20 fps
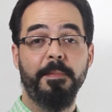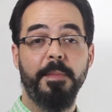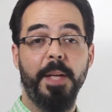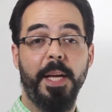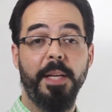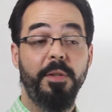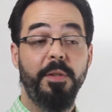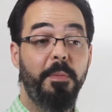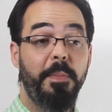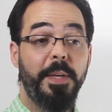
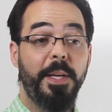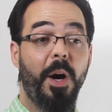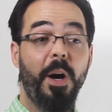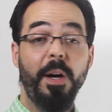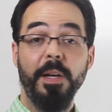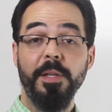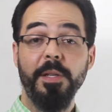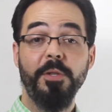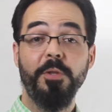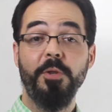And to be
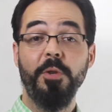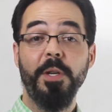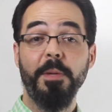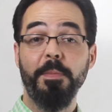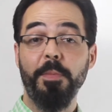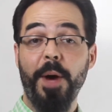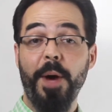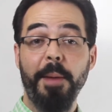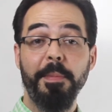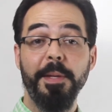honest, you
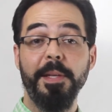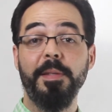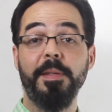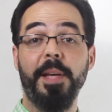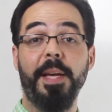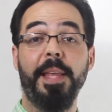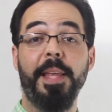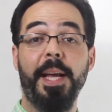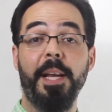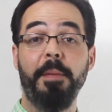could probably
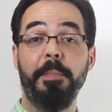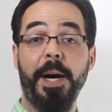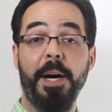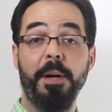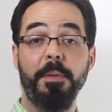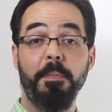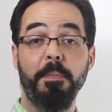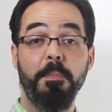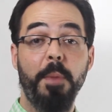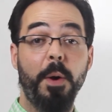say that
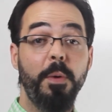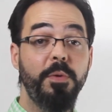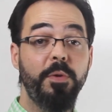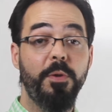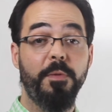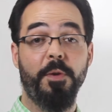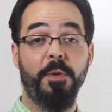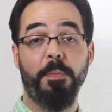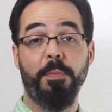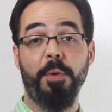about most
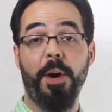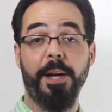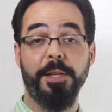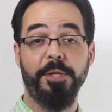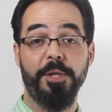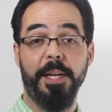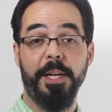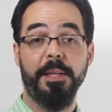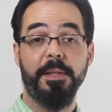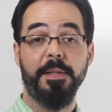of your
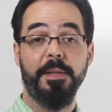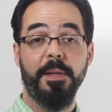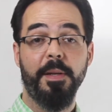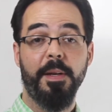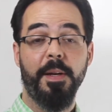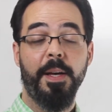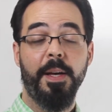projects.